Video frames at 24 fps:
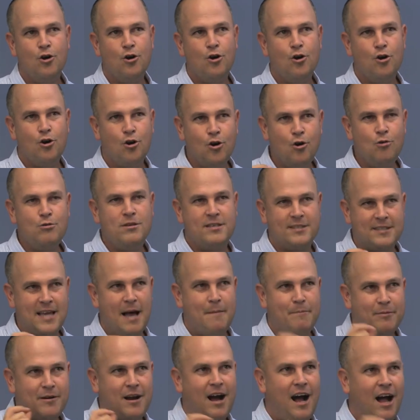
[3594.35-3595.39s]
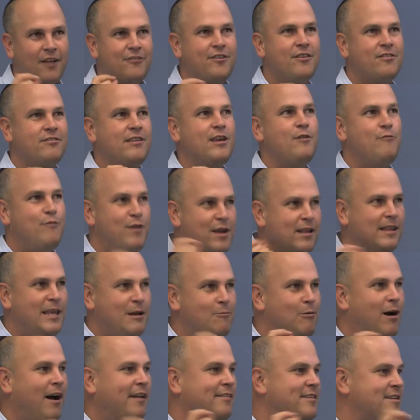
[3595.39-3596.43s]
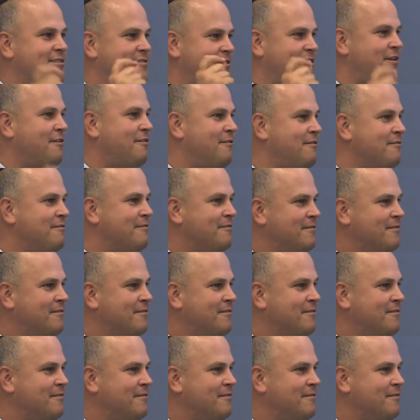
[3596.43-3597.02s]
Who subconsciously really wants us here?